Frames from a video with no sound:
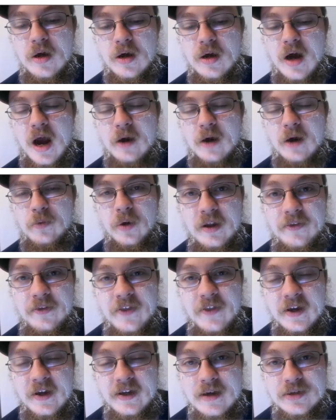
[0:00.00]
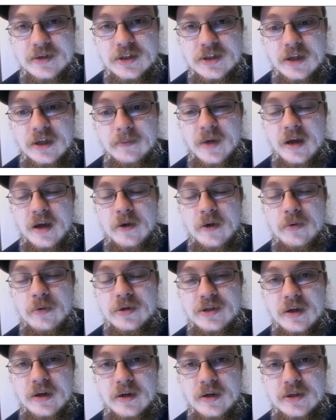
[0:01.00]
I really think SMU
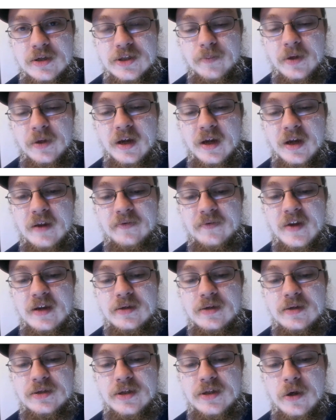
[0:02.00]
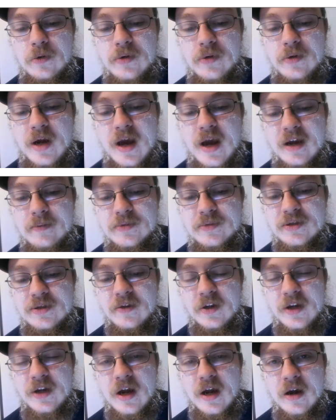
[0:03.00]
is going to split these two games
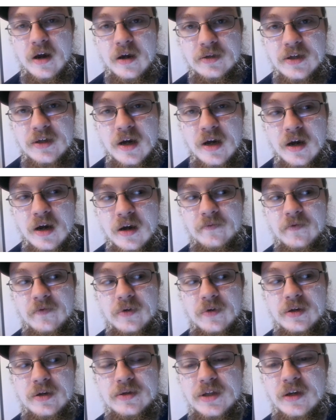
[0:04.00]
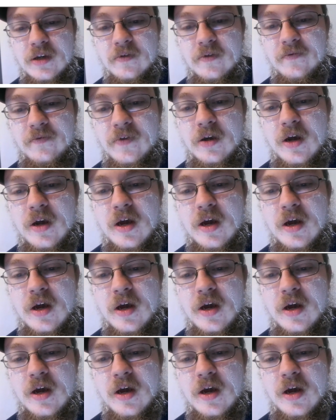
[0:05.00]
in the non-conference of